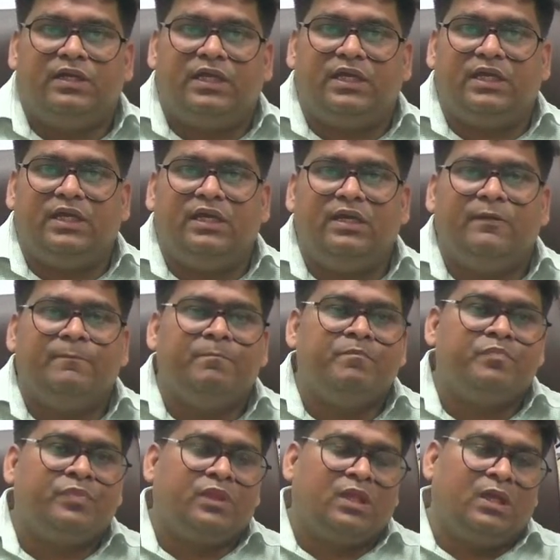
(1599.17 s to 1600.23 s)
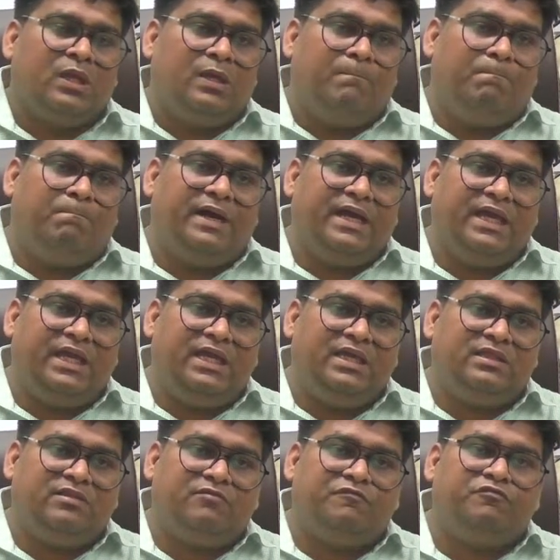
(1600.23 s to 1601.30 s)
Okay,
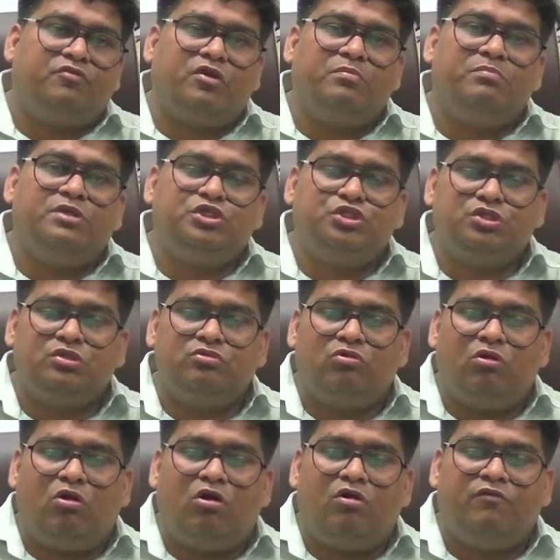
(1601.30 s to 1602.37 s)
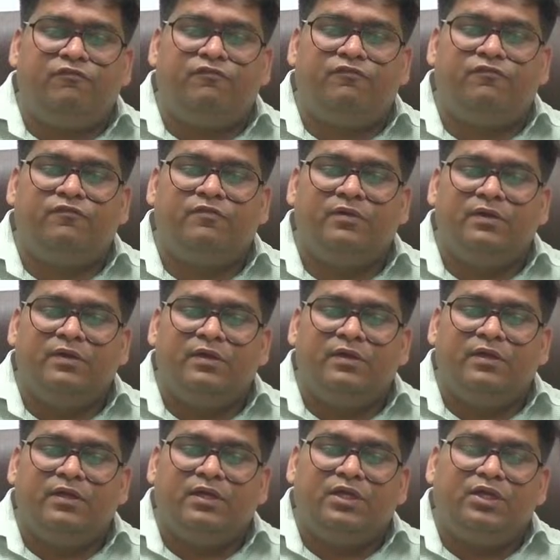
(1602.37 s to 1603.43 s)
by the formation of
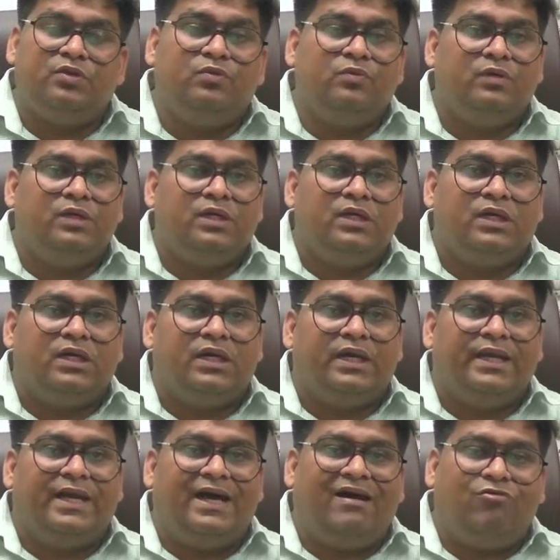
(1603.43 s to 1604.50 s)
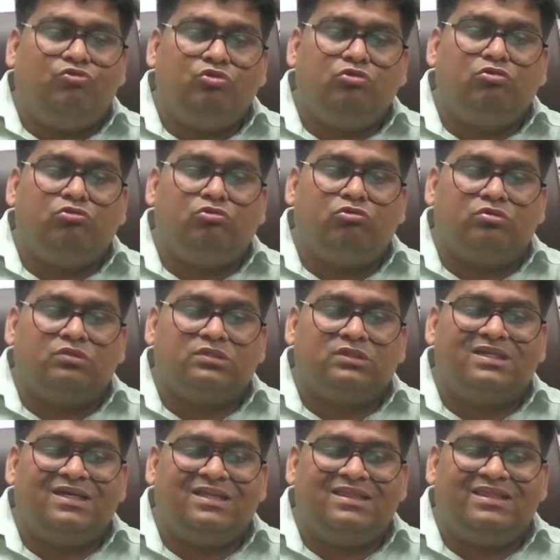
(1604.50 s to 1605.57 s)
an
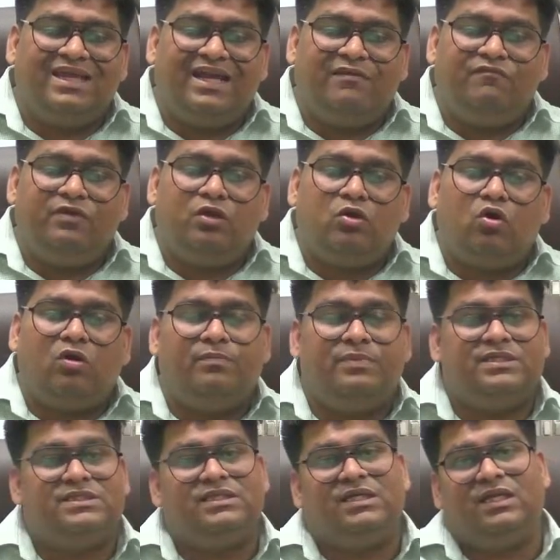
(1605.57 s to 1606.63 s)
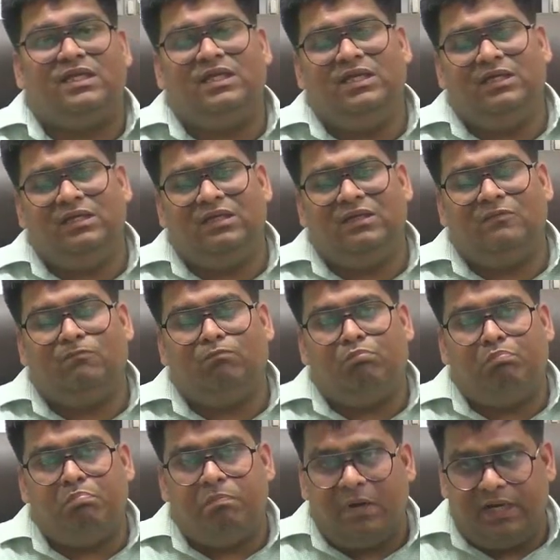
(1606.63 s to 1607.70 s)
outgrowth that we call basically
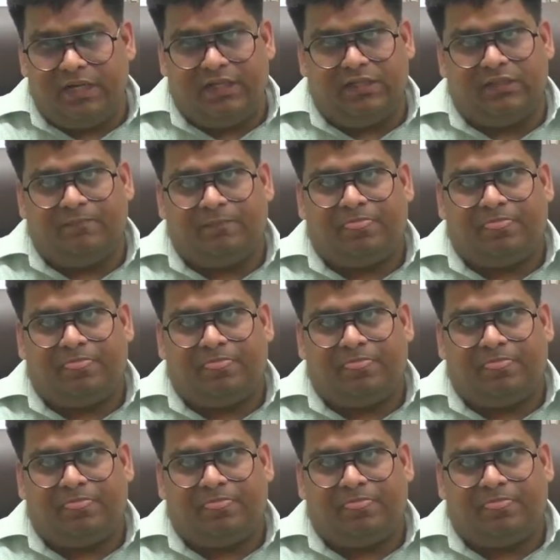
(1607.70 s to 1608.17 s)
bud.